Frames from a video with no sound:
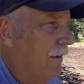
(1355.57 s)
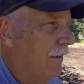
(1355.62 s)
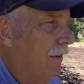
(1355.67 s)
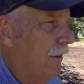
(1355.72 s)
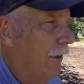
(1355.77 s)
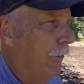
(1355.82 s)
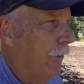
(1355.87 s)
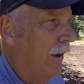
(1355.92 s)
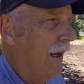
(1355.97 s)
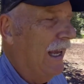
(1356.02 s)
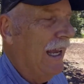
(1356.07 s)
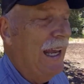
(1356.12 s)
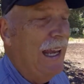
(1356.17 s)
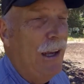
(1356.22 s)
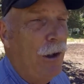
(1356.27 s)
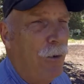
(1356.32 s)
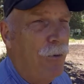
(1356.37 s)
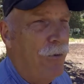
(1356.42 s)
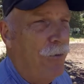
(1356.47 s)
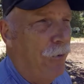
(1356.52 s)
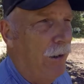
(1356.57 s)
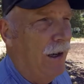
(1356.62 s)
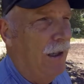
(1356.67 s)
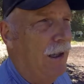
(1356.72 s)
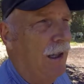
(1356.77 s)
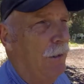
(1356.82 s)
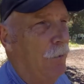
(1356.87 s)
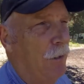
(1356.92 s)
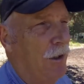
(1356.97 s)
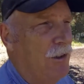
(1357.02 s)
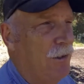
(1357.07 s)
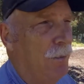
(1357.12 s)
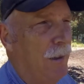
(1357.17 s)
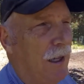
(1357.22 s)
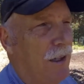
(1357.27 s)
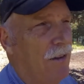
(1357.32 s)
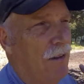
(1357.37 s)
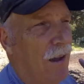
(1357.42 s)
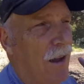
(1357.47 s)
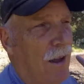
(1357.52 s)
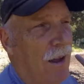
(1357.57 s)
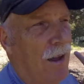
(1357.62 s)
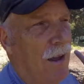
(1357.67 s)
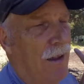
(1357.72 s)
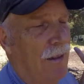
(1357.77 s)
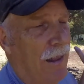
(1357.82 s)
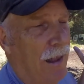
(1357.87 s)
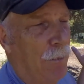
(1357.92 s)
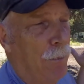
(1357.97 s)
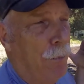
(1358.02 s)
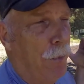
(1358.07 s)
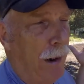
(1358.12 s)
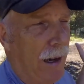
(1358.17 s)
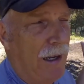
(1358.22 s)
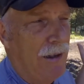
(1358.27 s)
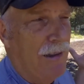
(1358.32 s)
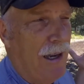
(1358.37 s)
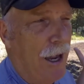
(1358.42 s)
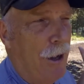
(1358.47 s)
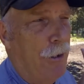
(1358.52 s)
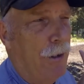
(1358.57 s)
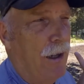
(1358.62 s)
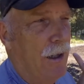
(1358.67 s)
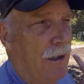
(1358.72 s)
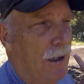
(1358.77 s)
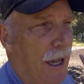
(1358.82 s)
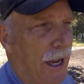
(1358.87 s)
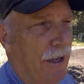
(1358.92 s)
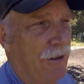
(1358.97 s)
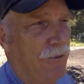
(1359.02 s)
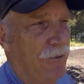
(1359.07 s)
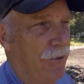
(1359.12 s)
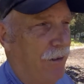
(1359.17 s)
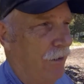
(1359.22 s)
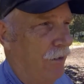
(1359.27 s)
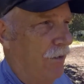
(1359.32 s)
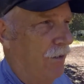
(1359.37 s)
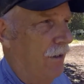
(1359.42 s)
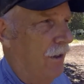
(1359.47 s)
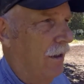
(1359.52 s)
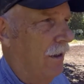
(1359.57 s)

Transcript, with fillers: they're eco-friendly, which means they break down in landfills.